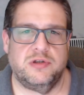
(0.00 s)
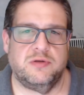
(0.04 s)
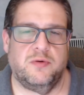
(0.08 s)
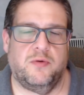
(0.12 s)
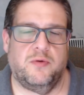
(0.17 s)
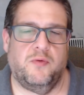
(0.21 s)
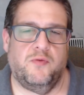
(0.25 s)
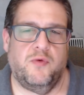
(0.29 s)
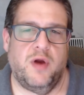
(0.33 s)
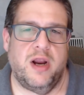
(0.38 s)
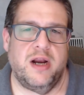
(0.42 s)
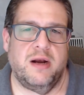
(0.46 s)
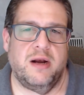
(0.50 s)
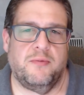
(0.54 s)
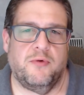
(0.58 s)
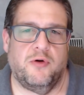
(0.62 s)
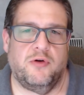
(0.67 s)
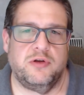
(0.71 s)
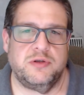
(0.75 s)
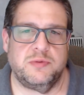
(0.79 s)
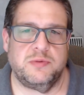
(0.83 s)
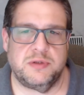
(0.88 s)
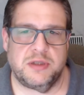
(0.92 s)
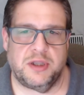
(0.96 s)
So random
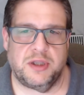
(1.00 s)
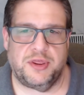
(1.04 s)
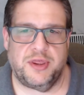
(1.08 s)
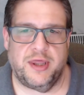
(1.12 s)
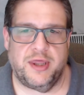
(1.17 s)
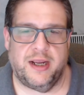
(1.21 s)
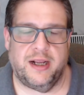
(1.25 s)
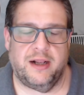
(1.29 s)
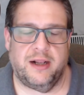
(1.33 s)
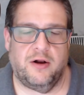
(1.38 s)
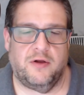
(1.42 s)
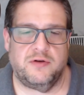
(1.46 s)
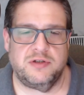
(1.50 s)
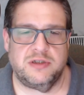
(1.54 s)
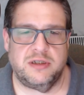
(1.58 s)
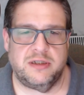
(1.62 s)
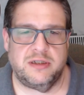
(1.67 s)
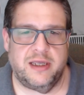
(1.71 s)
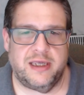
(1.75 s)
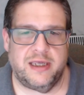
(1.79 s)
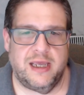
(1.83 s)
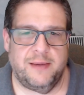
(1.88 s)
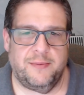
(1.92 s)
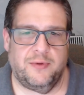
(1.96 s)
rolls was a thing, and all of a sudden
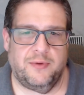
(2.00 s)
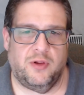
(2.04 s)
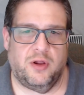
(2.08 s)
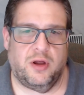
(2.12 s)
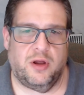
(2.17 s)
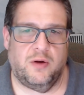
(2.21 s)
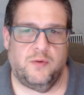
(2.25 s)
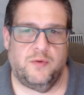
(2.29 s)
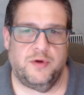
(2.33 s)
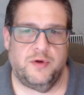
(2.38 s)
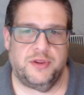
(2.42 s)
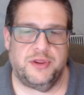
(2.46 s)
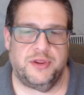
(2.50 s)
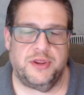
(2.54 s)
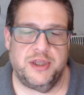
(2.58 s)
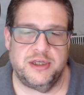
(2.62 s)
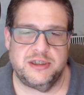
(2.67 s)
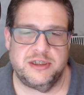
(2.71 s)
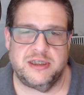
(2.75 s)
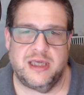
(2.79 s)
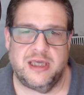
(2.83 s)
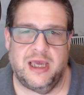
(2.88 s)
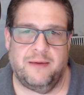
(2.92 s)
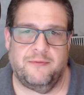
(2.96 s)
they came along with
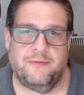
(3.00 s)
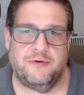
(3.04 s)
this game,